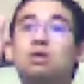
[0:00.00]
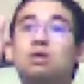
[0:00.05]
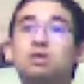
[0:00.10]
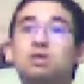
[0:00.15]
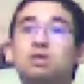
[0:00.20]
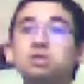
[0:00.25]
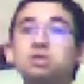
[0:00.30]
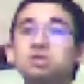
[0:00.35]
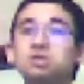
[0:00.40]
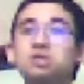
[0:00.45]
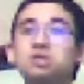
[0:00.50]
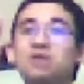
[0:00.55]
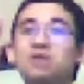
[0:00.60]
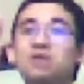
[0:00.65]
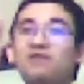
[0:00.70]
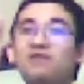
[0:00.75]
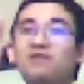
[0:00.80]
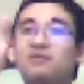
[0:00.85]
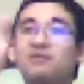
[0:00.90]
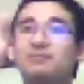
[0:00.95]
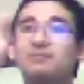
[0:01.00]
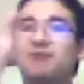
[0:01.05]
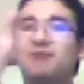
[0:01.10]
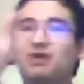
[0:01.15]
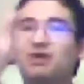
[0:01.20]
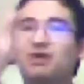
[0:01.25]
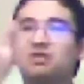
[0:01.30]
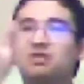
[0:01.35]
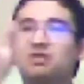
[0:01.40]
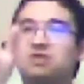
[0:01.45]
This looks like something from a
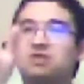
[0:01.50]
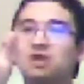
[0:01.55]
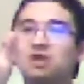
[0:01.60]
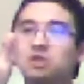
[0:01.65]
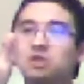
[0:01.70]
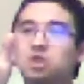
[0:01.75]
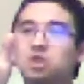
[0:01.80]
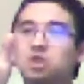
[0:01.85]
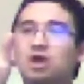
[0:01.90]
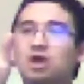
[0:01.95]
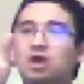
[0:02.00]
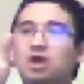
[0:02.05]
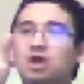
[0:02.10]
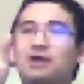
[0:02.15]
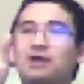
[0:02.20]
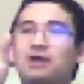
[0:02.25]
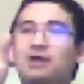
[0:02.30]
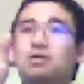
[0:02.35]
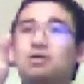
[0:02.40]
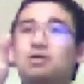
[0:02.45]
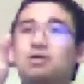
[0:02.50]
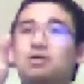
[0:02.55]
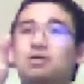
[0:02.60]
Mario Sunshine.